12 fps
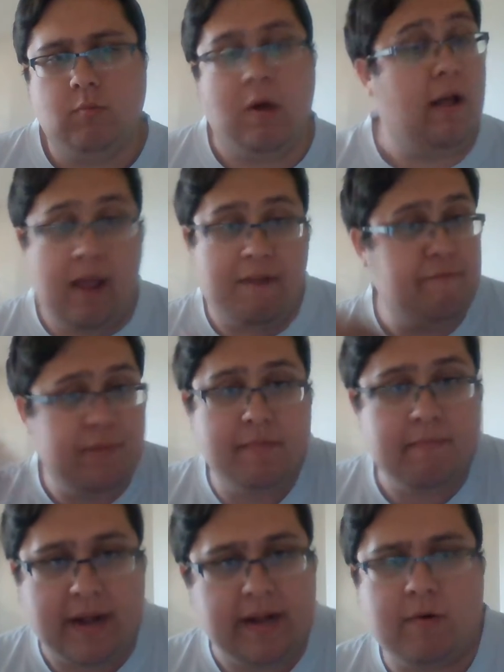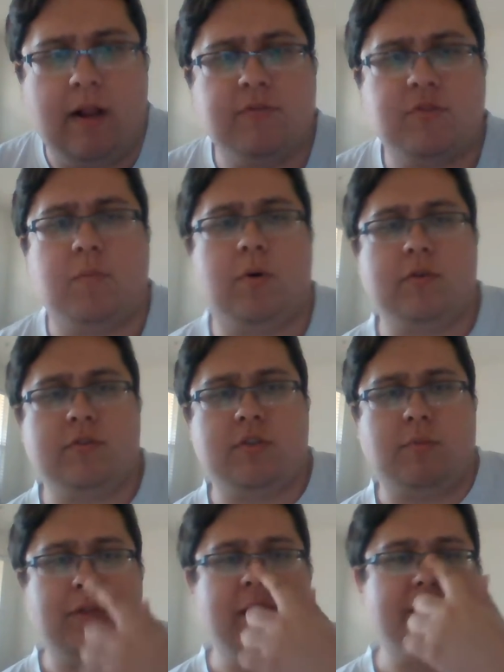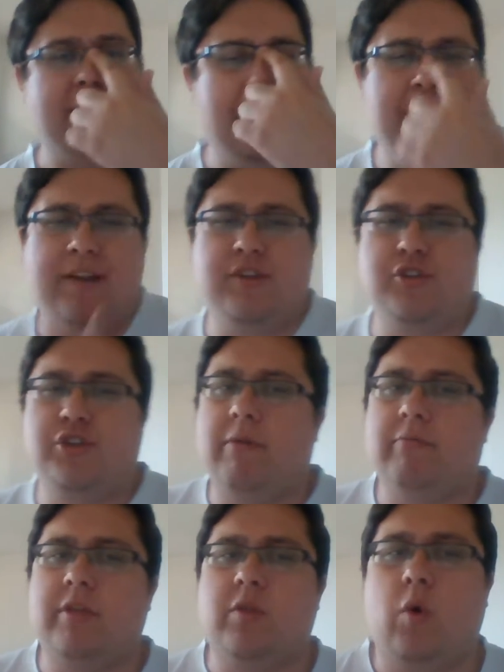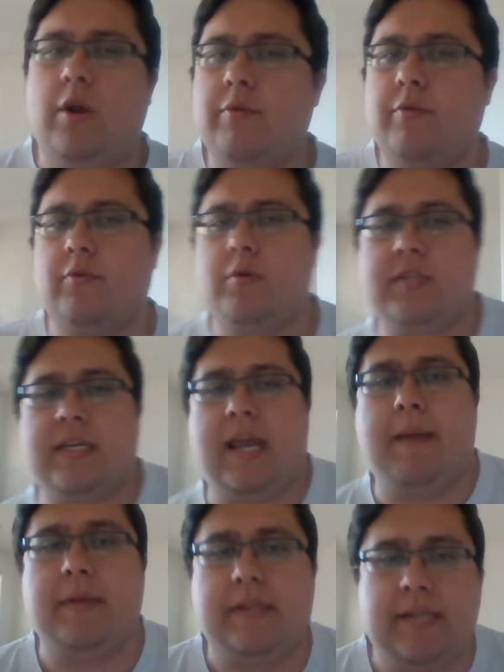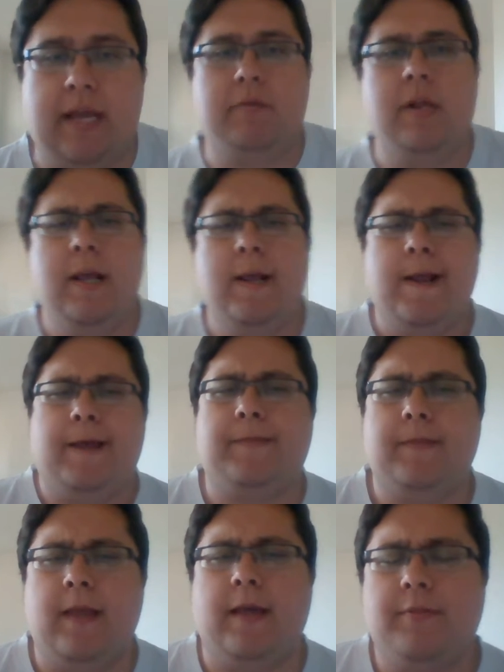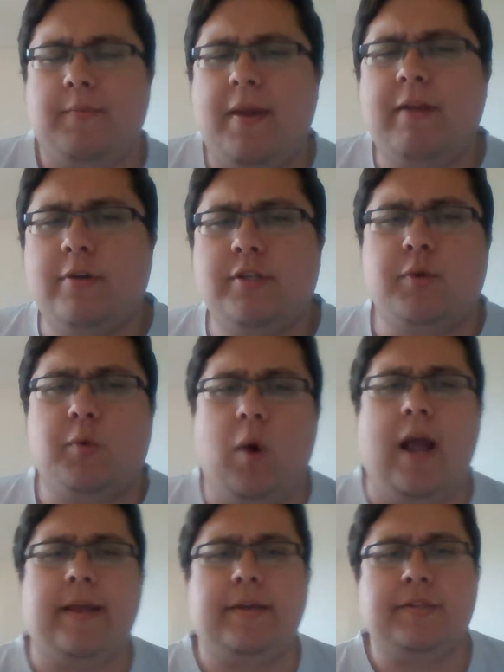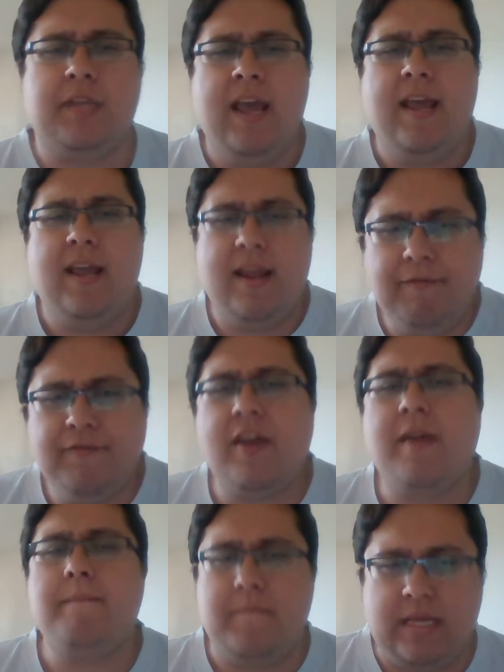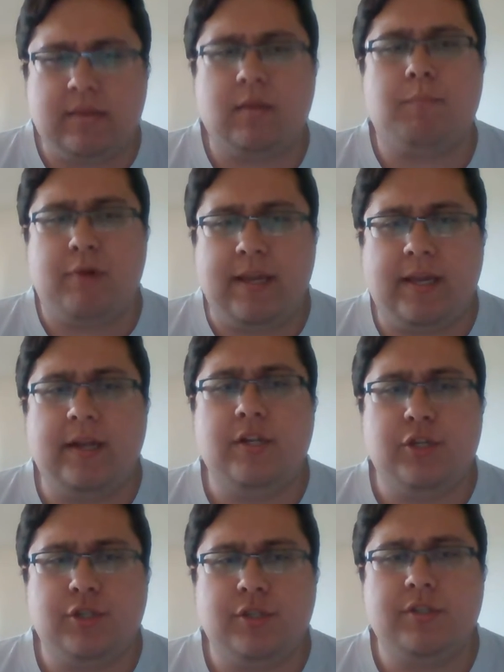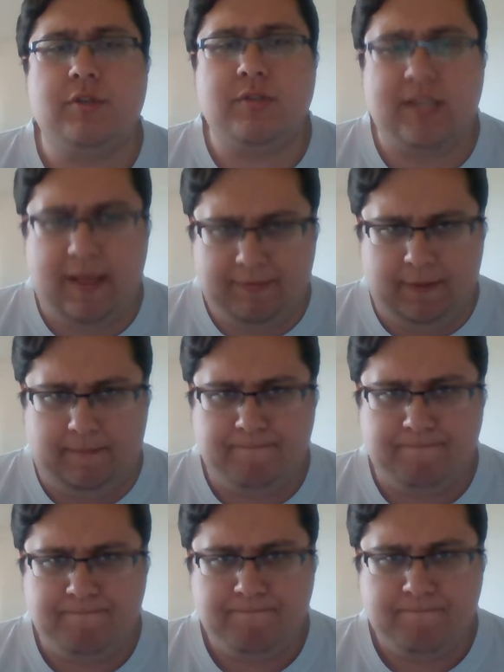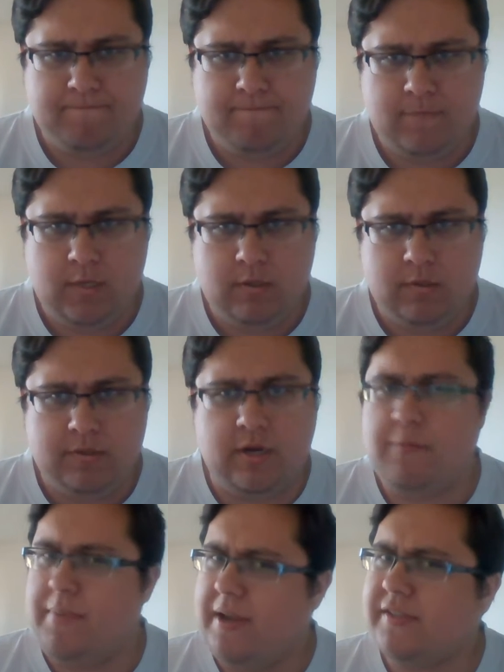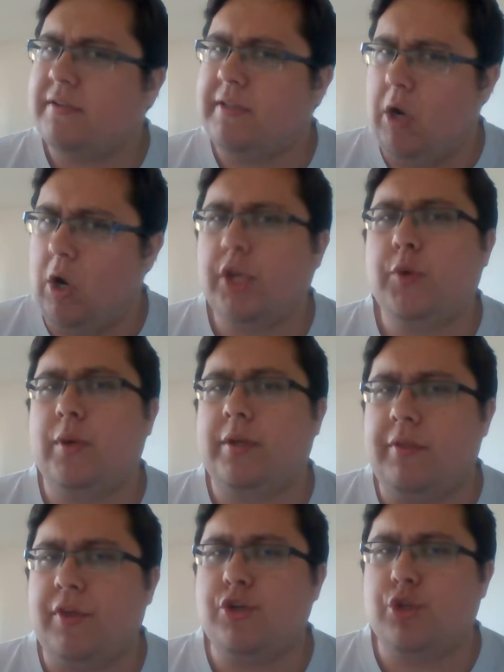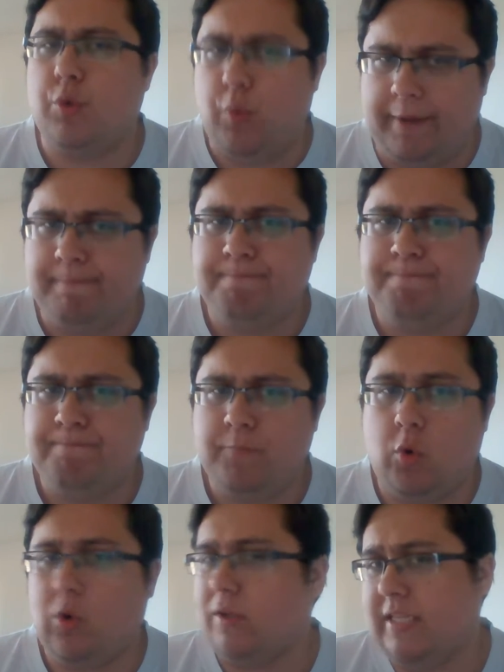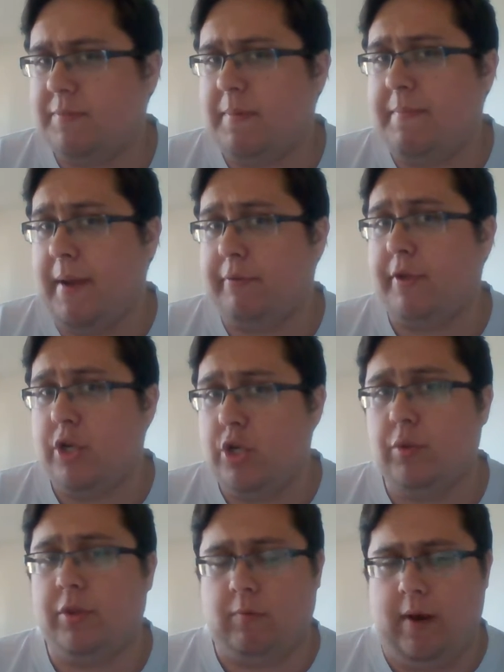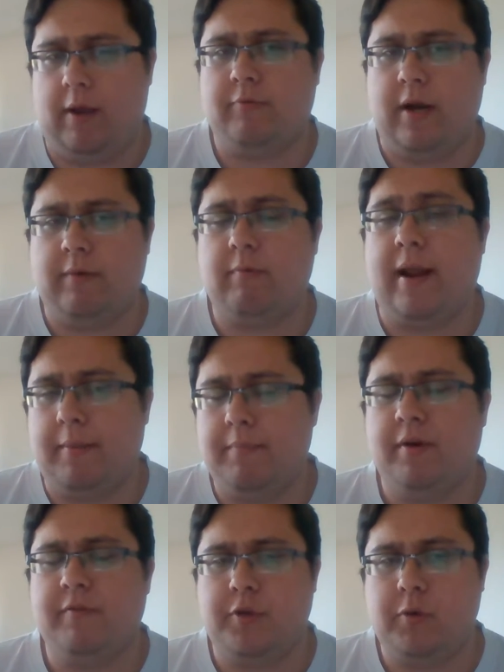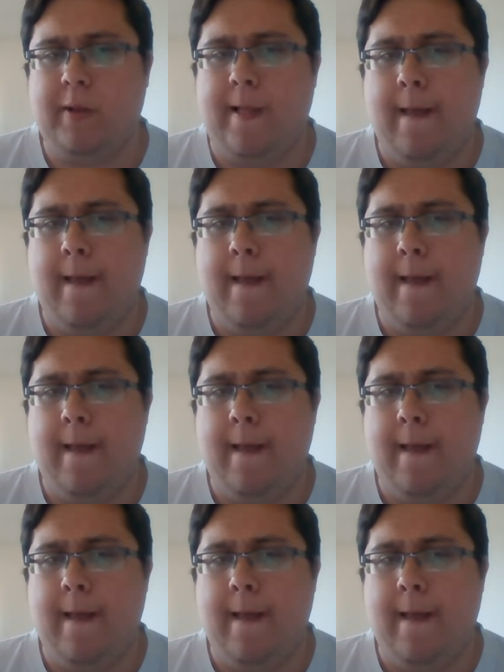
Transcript: While I've been in many rounds where burdens are placed, I'm not generally the one who throws a gambit down. And the main reason why is if they meet the preconditions you set them, then you're basically arguing that they should win, or at least be better than you in the round, right? Rank above you.